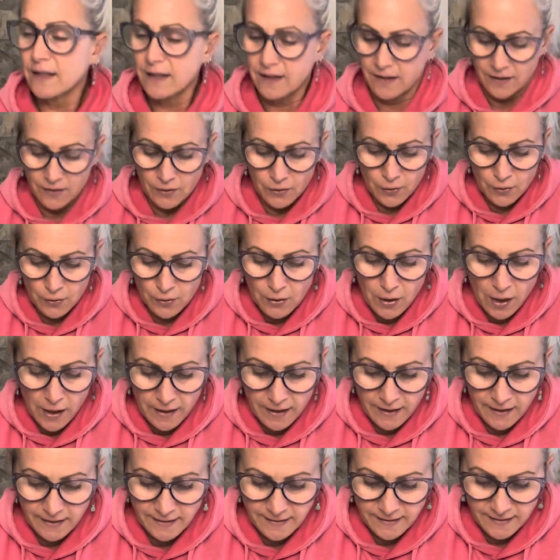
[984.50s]
your
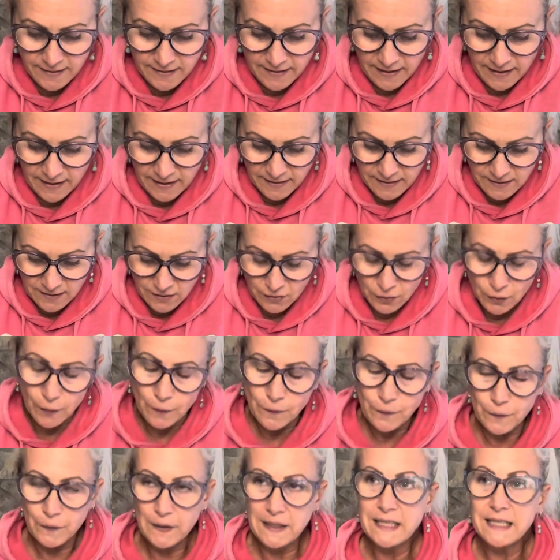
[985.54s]
gut instincts, your
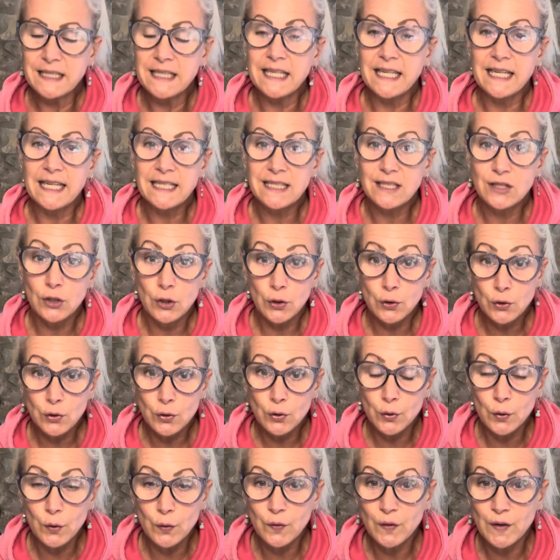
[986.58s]
feelings, your
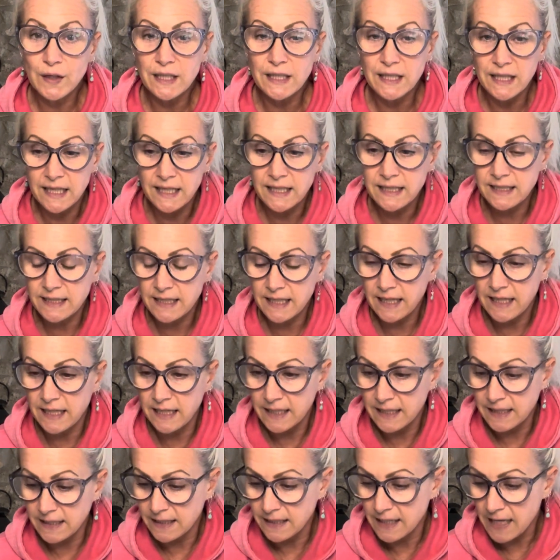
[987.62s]
true feelings
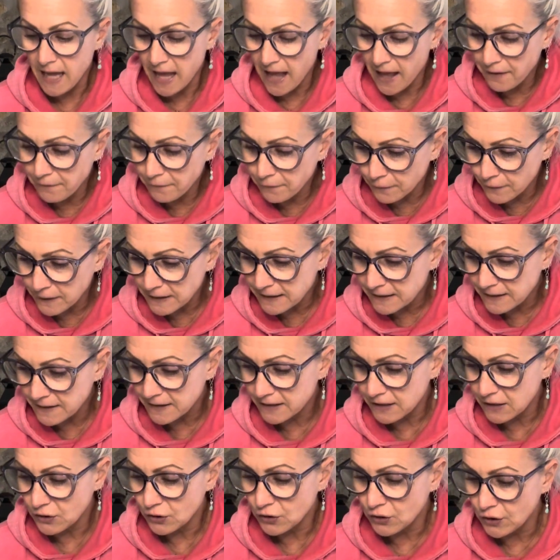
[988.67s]
in every
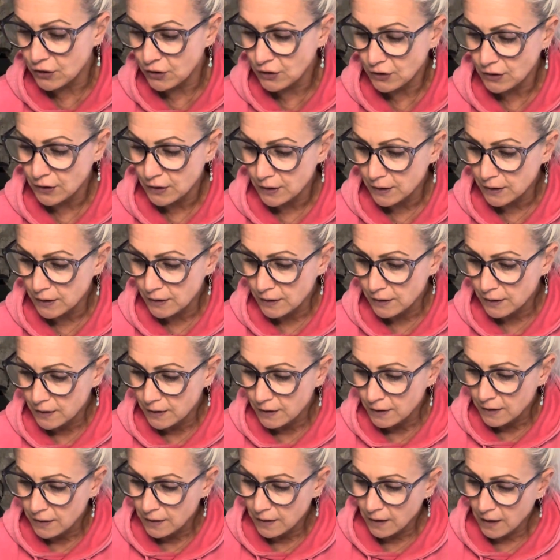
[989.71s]
decision
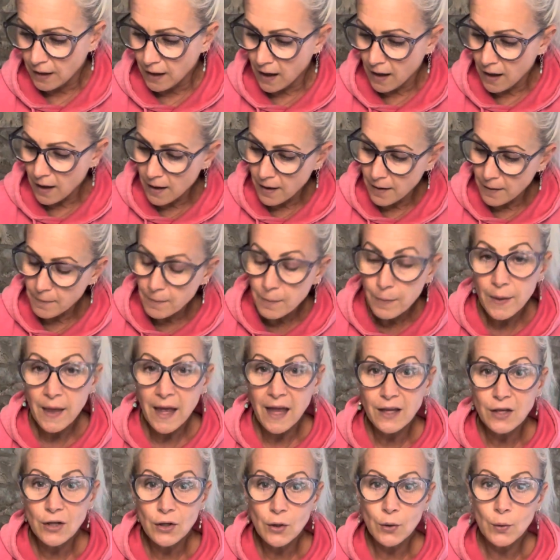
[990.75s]

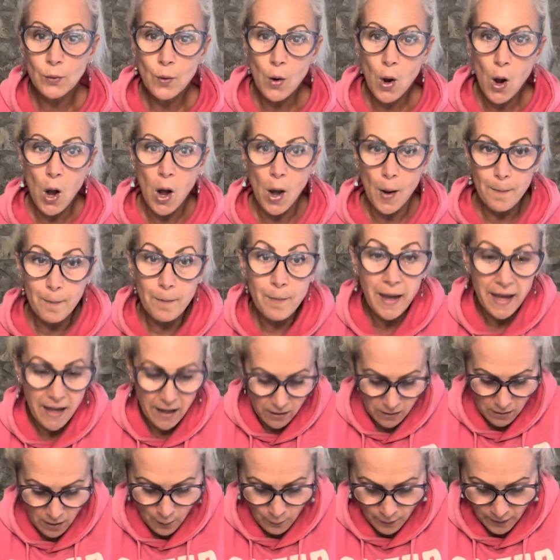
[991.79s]
that you make
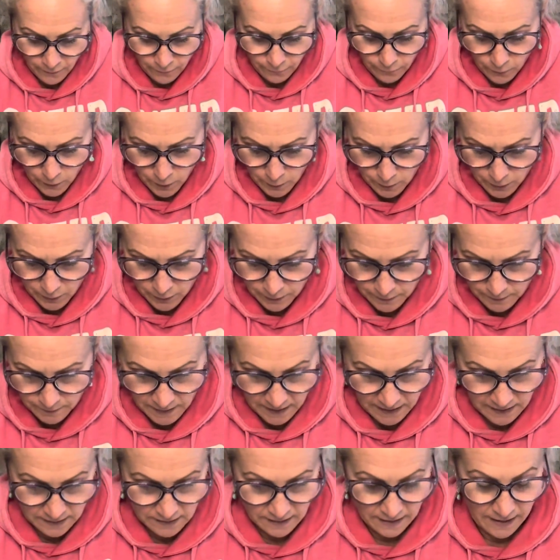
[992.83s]
going forward
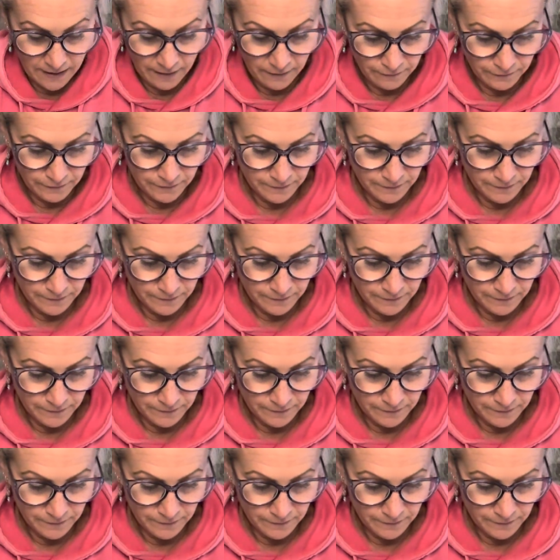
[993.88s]
in life.